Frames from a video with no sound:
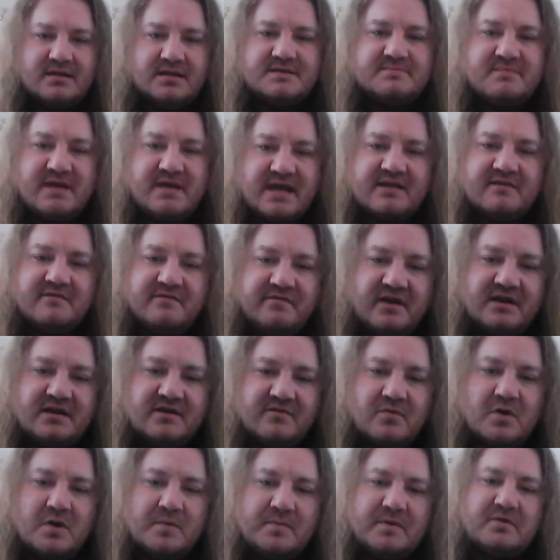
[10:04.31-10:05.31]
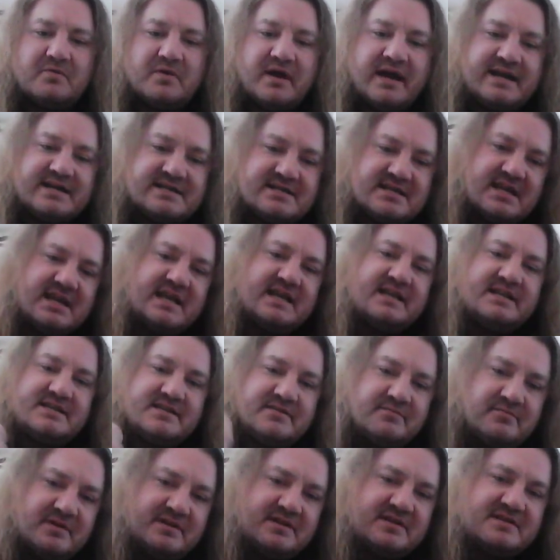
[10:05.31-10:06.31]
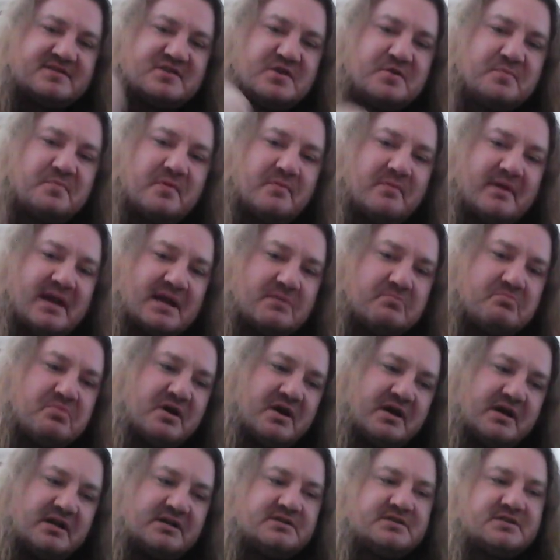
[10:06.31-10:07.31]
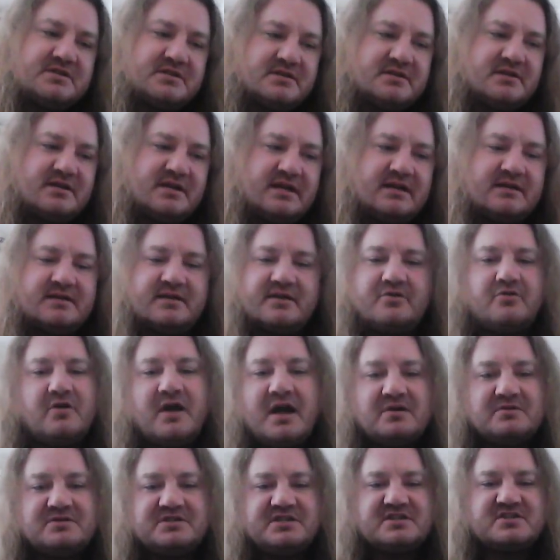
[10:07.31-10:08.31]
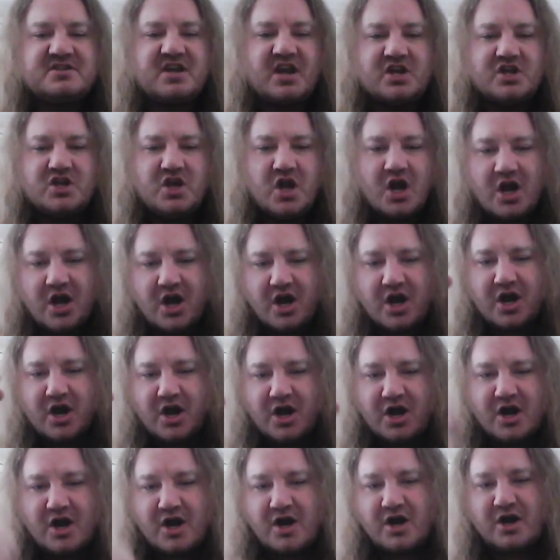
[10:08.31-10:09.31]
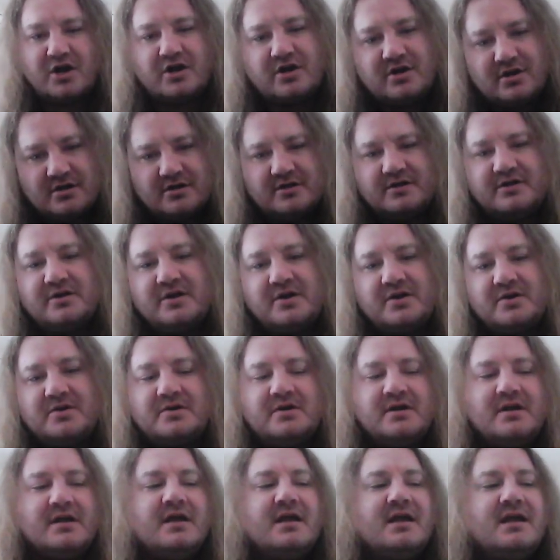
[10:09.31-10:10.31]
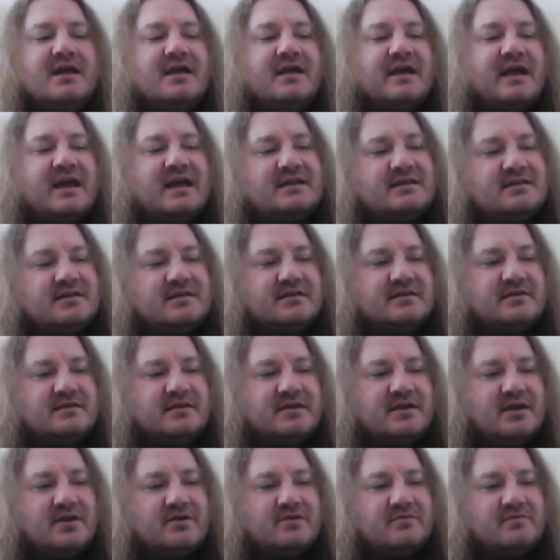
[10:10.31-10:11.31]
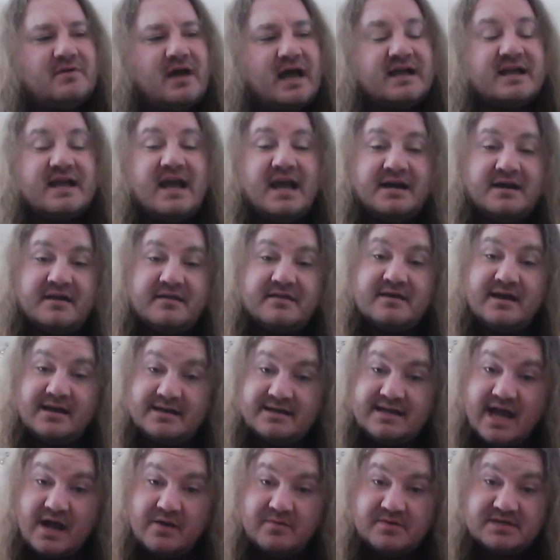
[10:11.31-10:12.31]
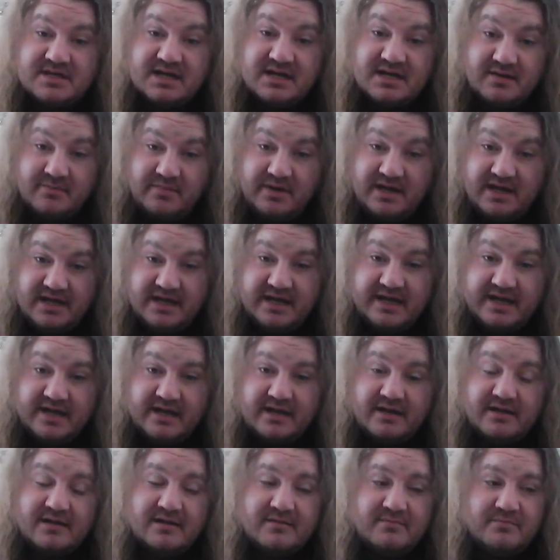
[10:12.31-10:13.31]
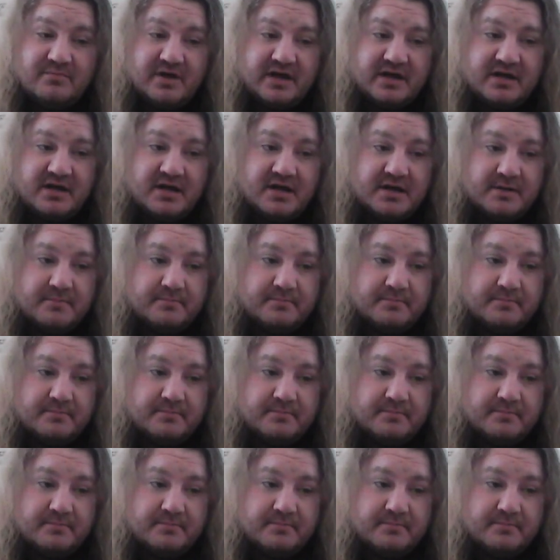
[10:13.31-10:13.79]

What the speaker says: he's making fun of Roman Reigns and hits him with a Superman punch, and the crowd's just like, yeah, you know. And you know, I kind of thought that was going to be it, but